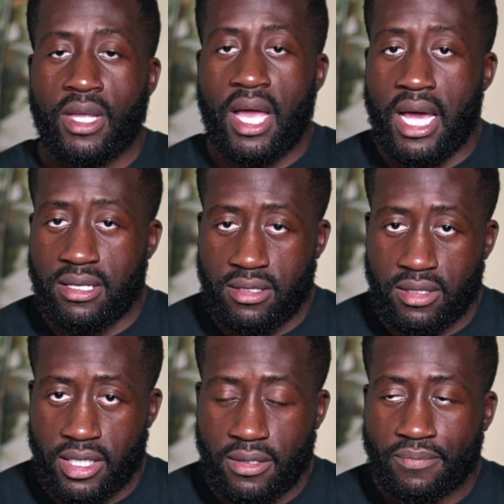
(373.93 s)

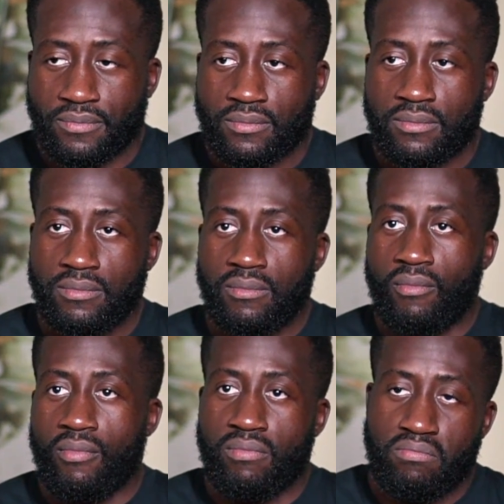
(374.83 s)
ideally,
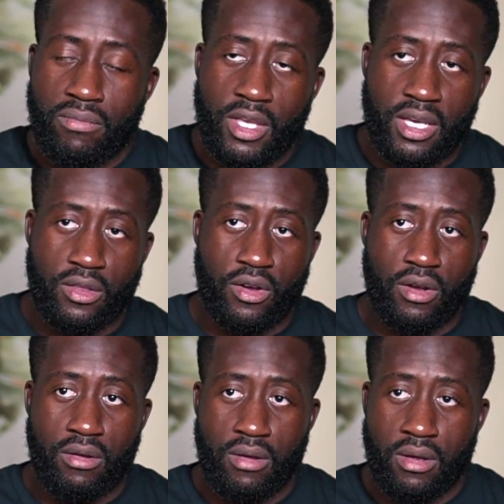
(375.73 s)
either,
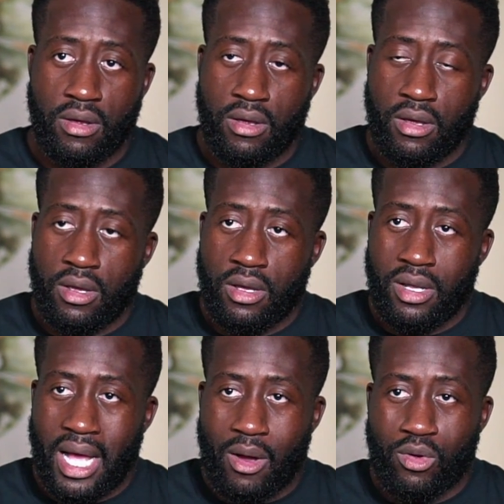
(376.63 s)

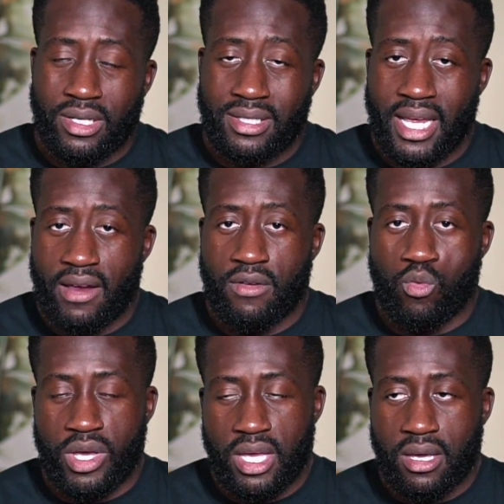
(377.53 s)
I wouldn't say every
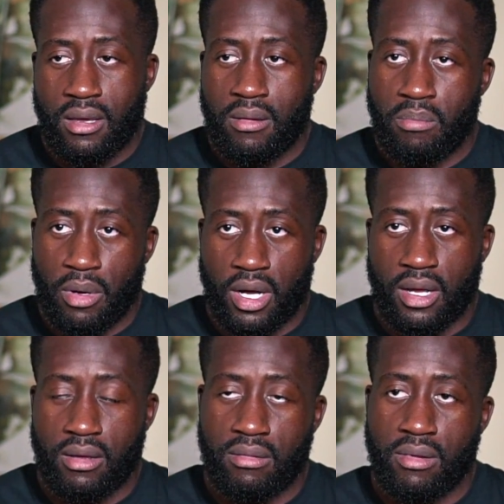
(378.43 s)
week, but
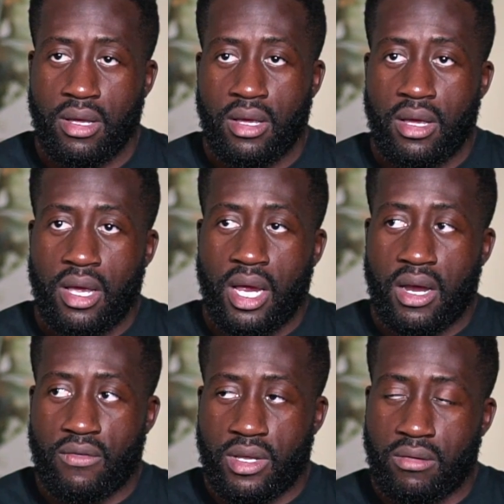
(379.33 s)

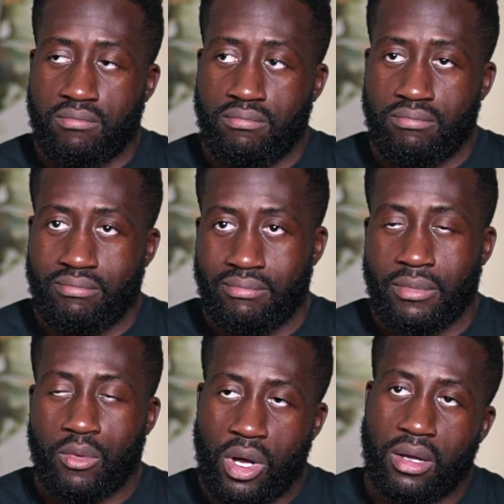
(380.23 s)
every
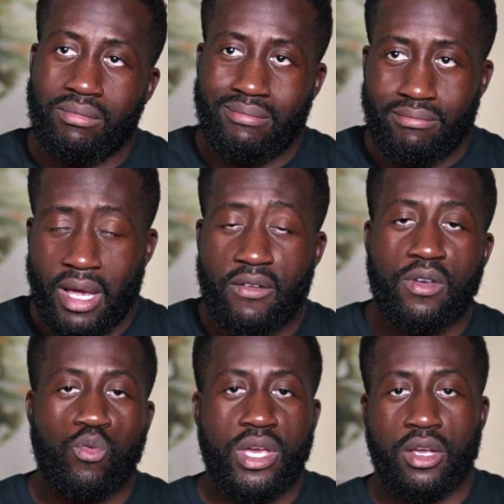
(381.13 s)

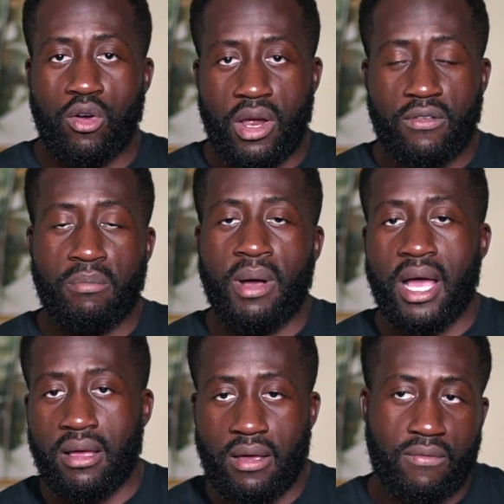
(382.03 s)
week or every
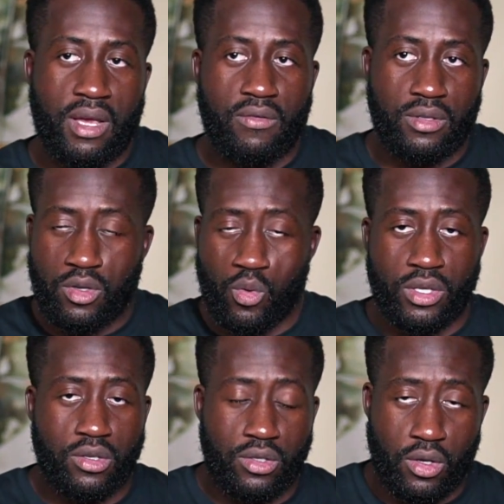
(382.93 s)
2
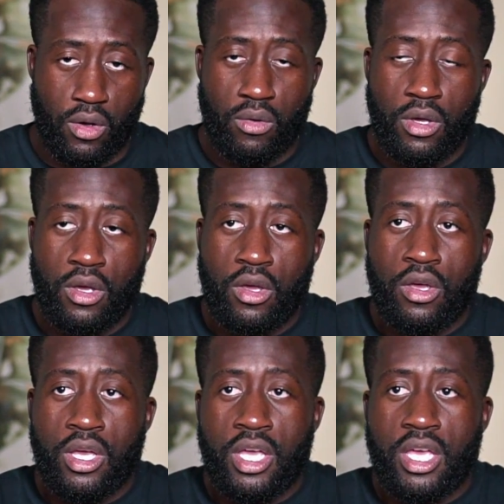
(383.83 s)
weeks or so.
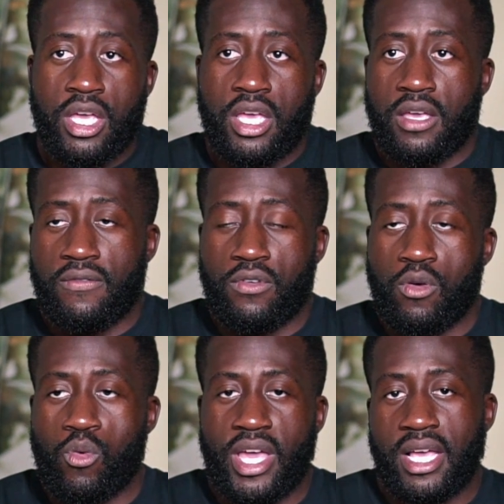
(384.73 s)
If your
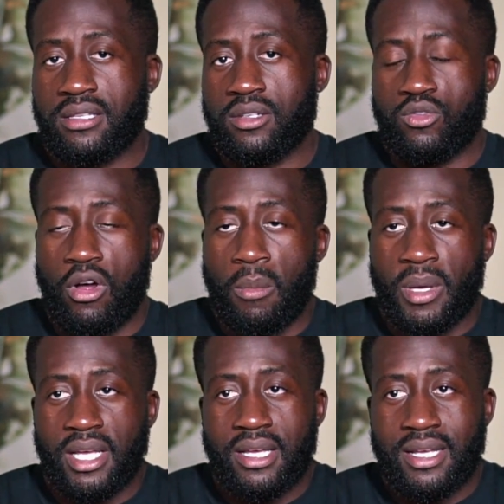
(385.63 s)
weight isn't
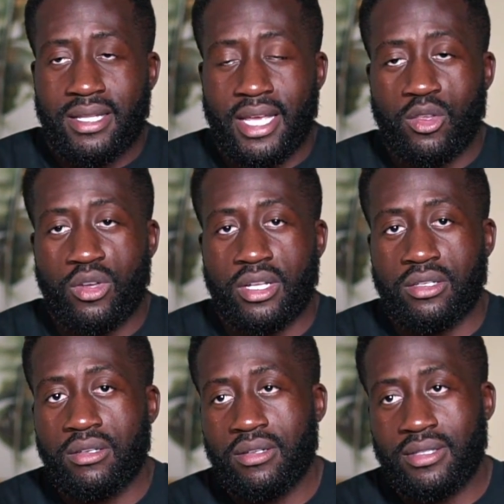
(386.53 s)
dropping, then you can
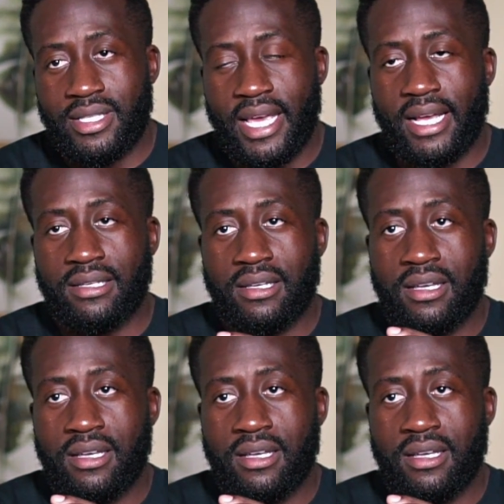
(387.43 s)
take